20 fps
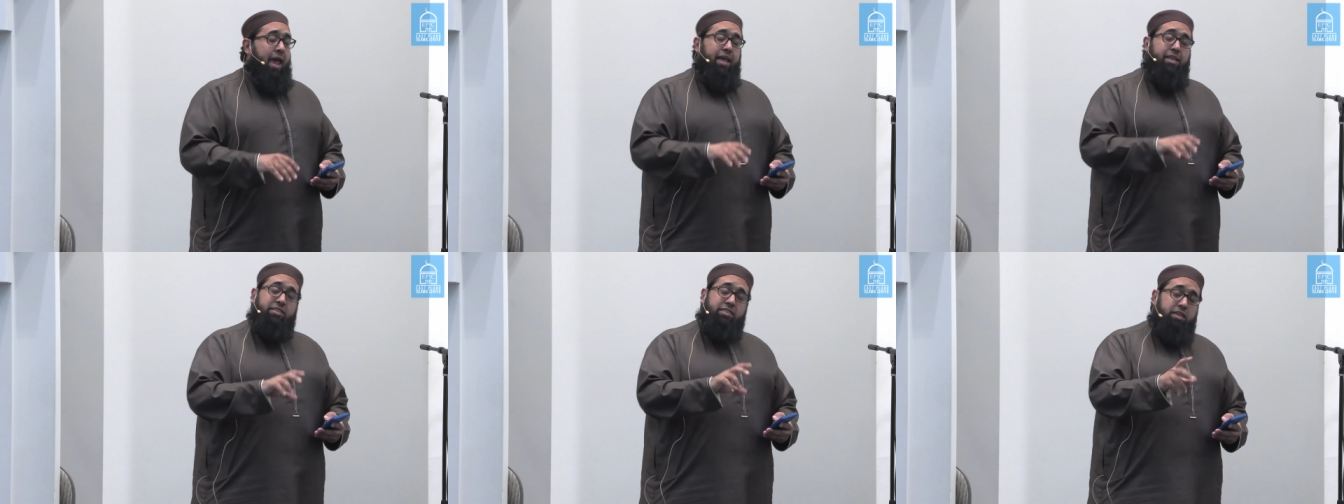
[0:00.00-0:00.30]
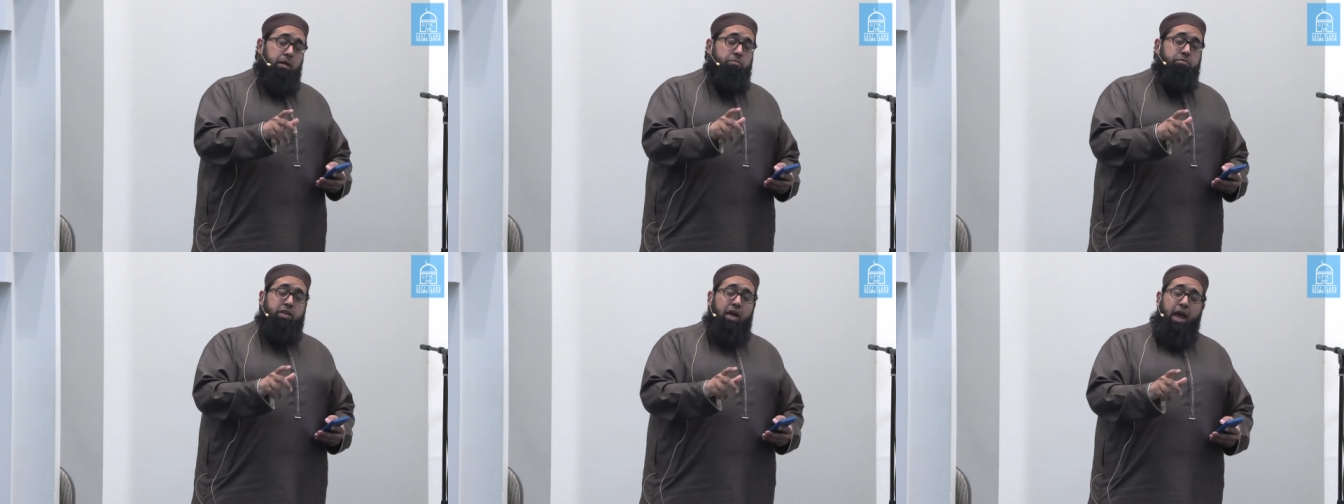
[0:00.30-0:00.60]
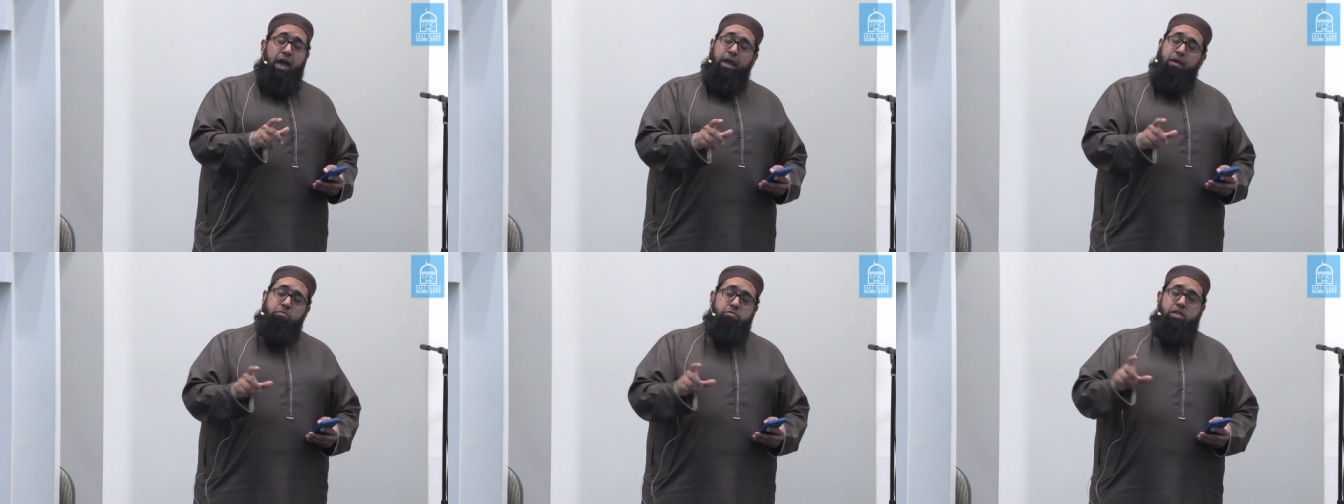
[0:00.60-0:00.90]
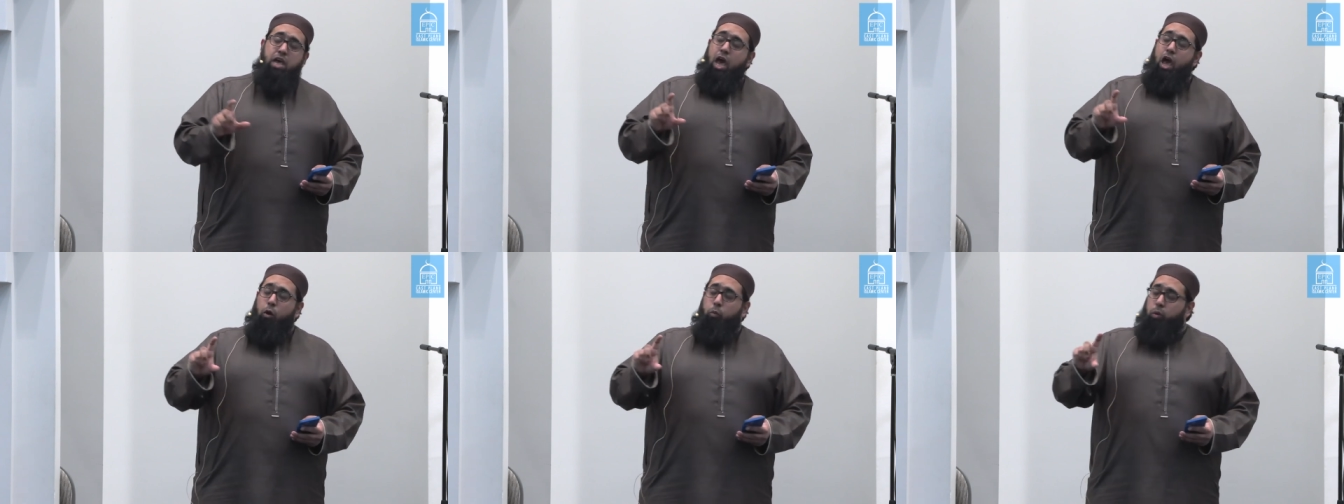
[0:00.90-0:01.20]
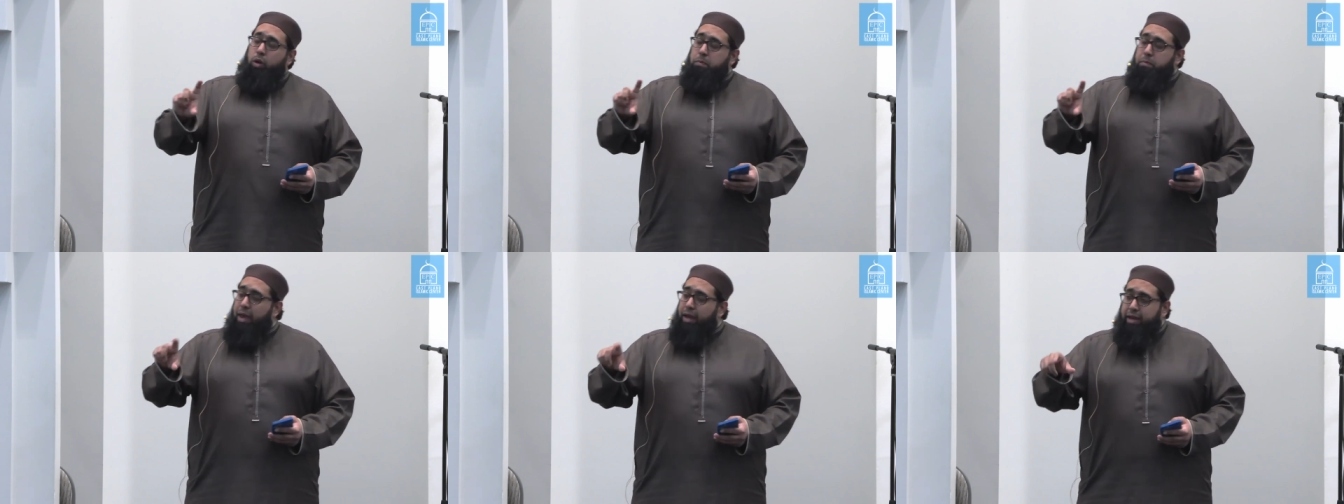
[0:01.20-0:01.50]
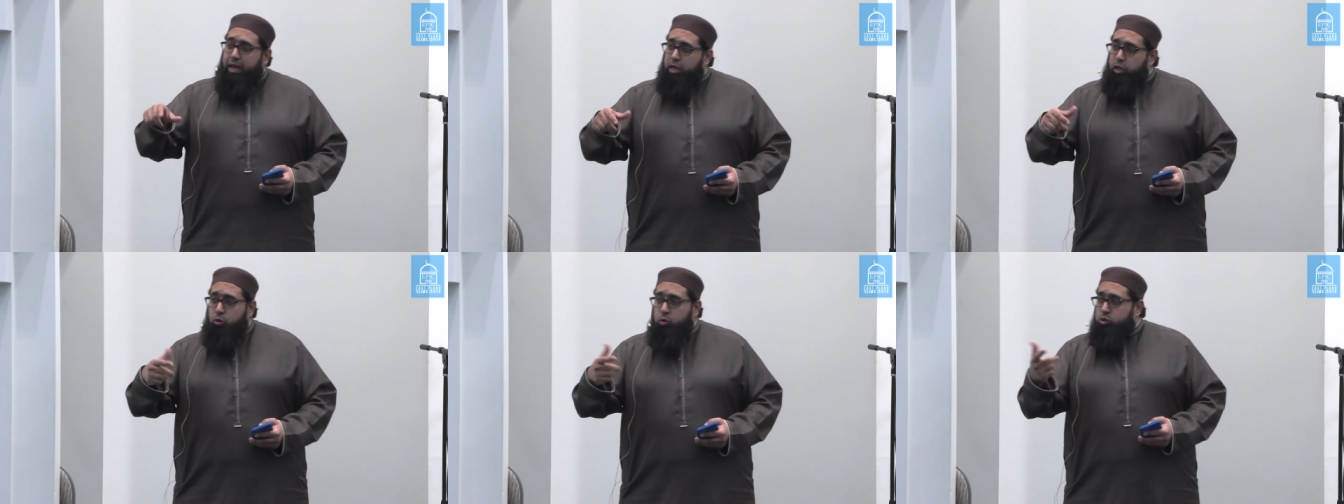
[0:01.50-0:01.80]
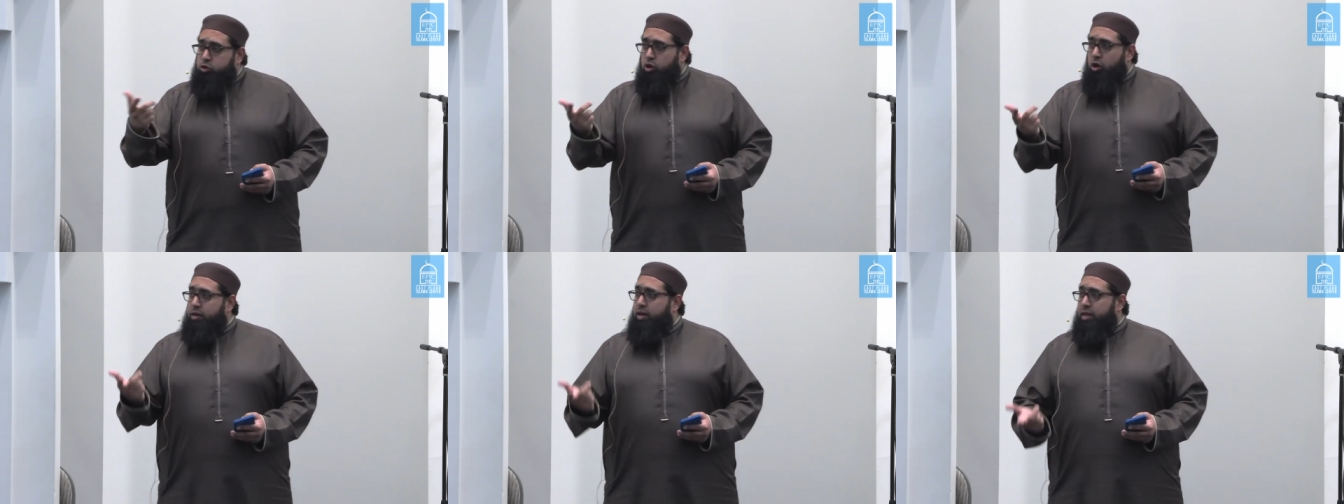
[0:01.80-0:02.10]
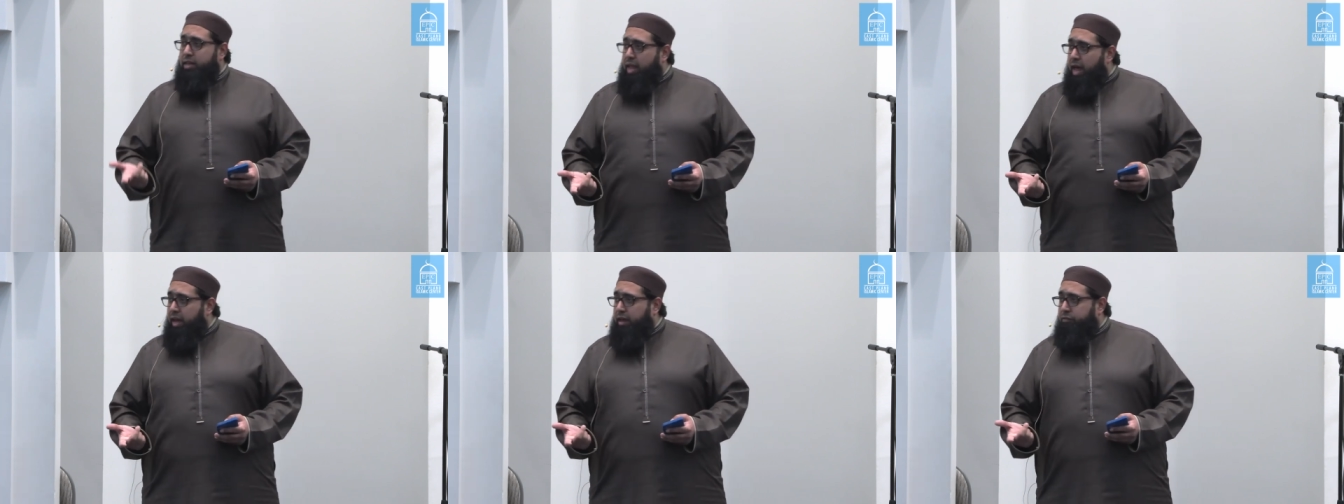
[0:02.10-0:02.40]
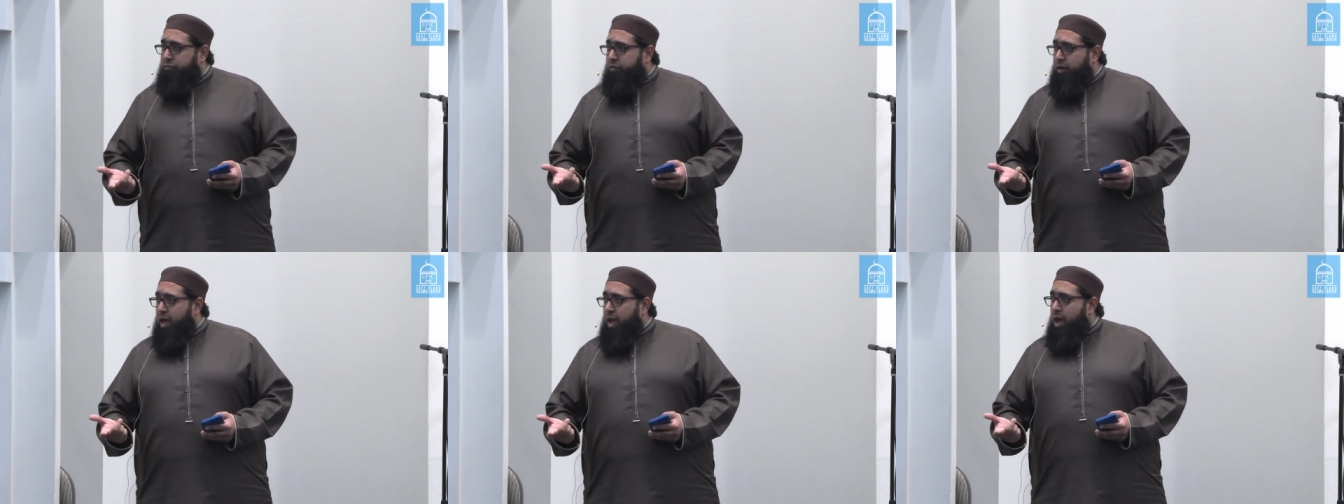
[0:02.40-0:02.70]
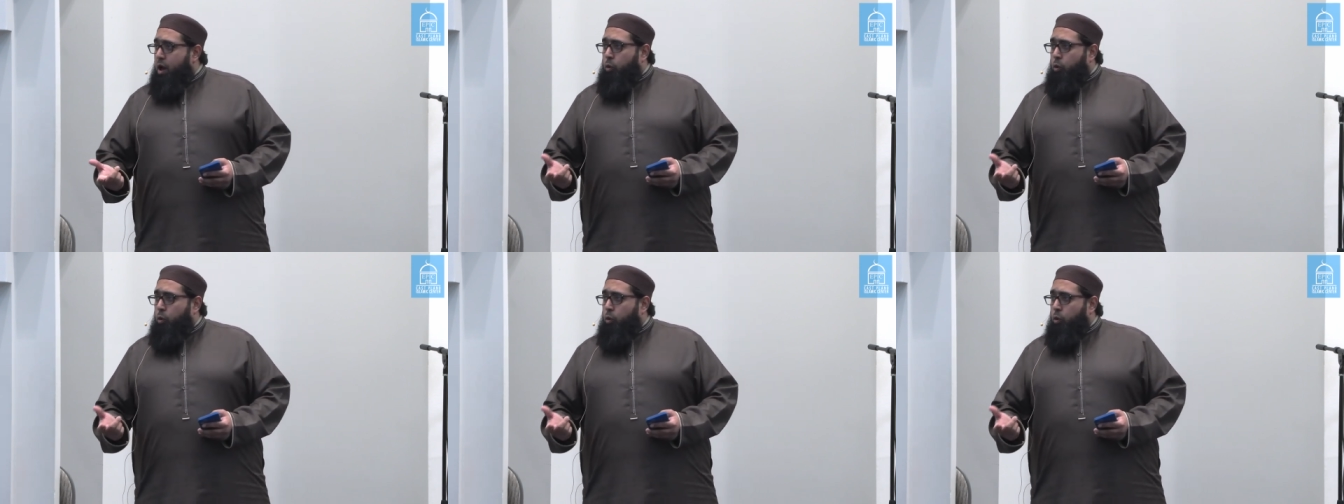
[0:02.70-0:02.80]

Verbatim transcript: And sometimes we make a U turn in life.